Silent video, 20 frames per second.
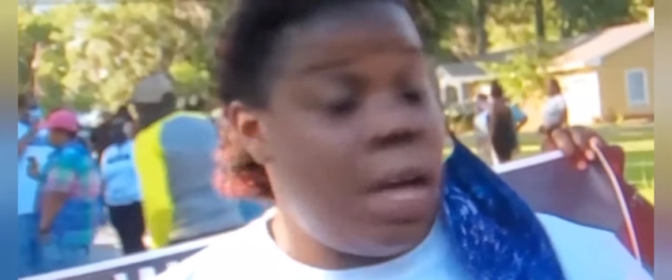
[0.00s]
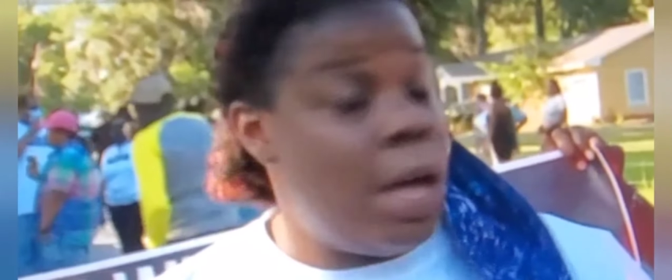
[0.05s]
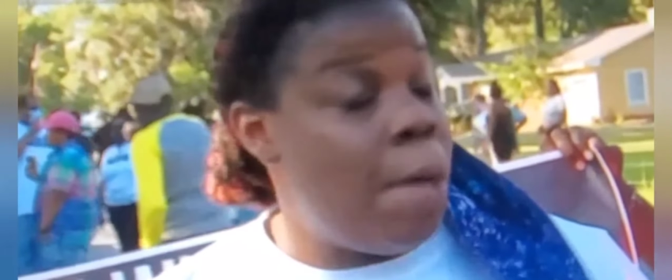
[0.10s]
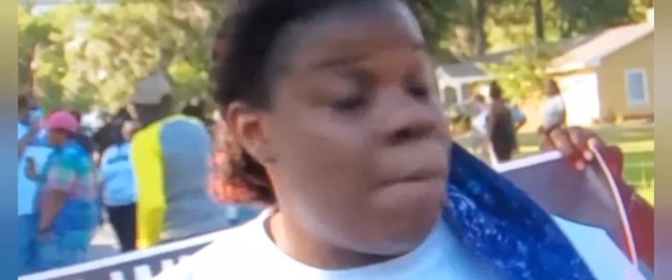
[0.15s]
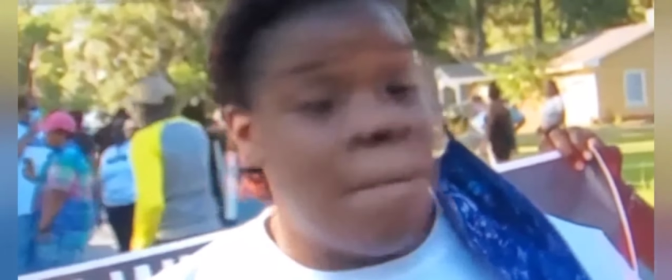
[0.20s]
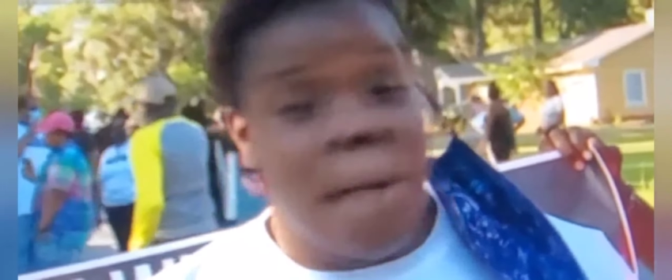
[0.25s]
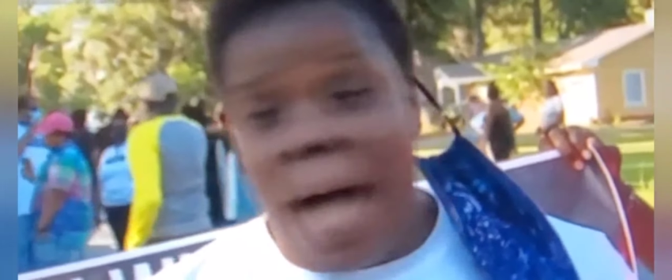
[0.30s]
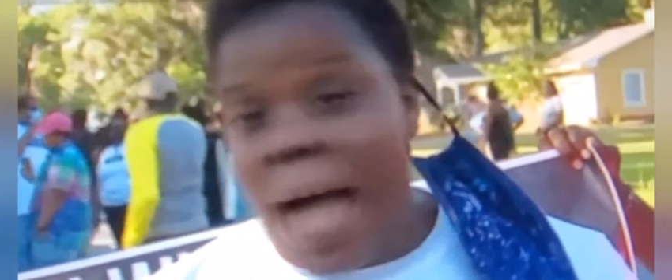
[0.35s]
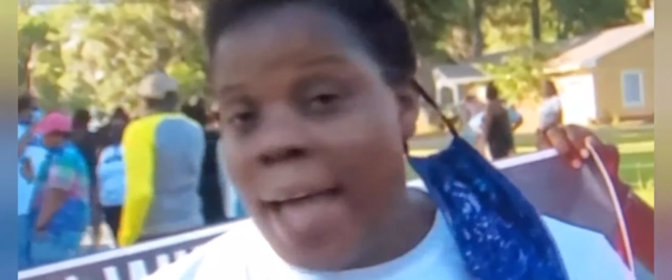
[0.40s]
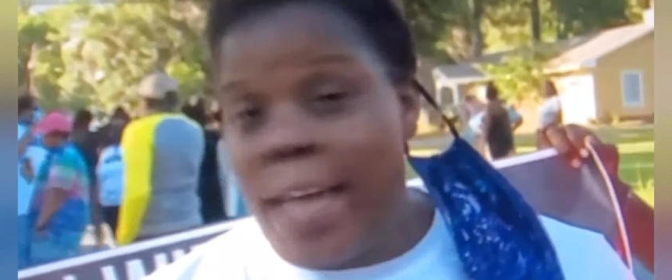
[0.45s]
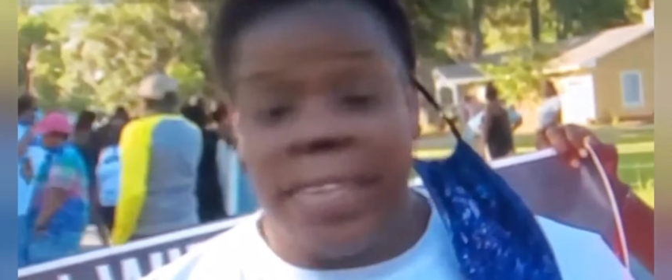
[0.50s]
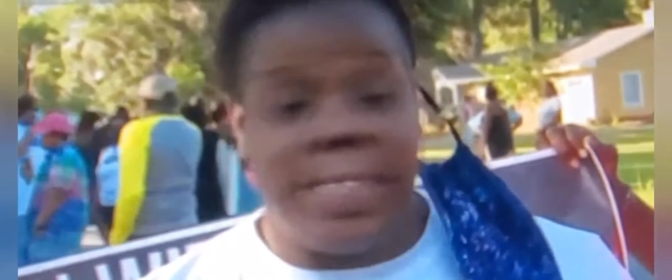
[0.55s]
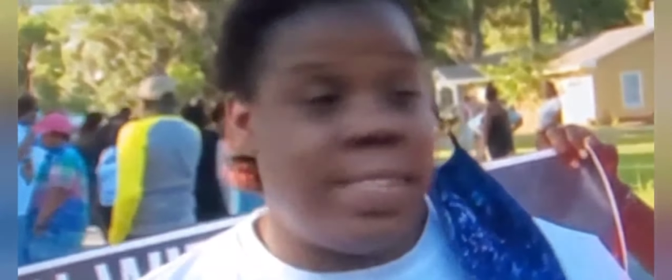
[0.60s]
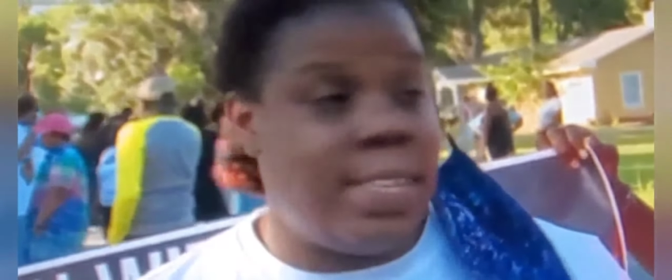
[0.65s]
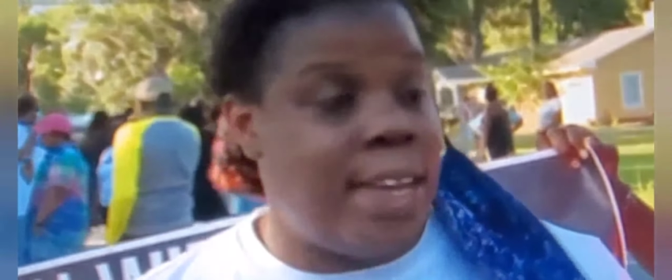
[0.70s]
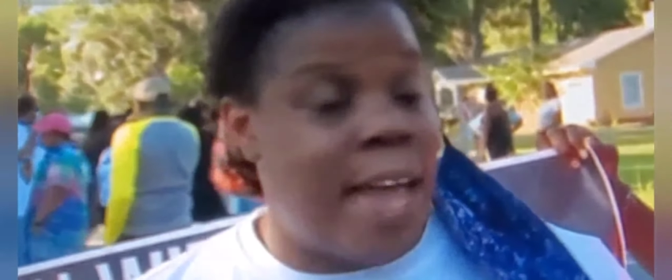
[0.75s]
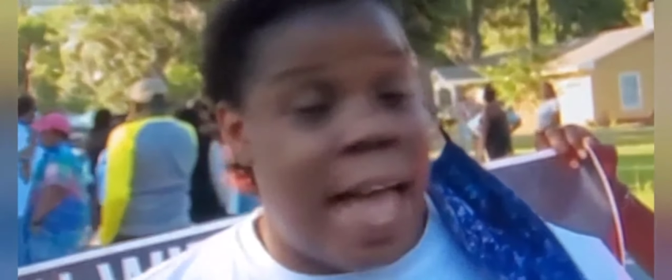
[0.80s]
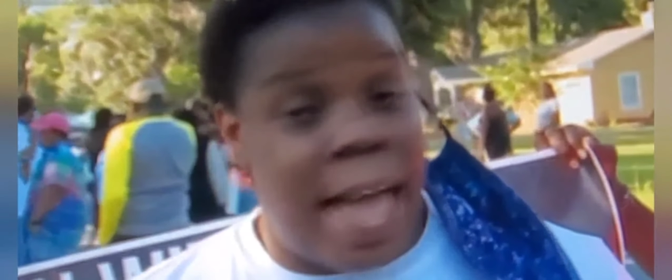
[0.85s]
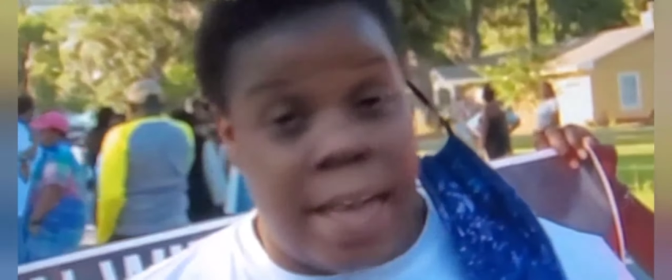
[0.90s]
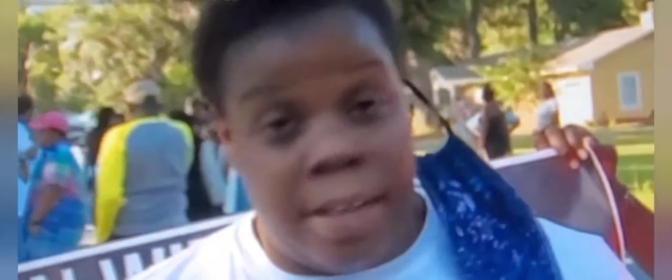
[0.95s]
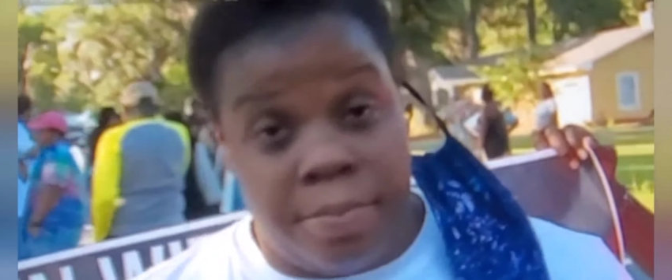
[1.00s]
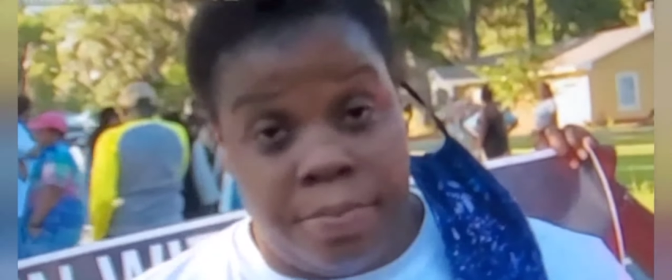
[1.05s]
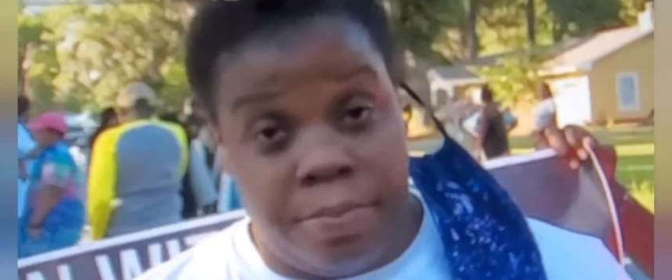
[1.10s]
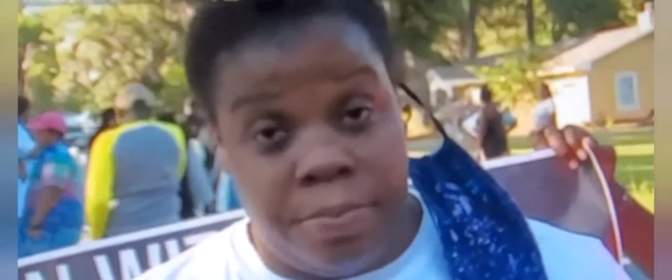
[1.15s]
Ahmaud is not.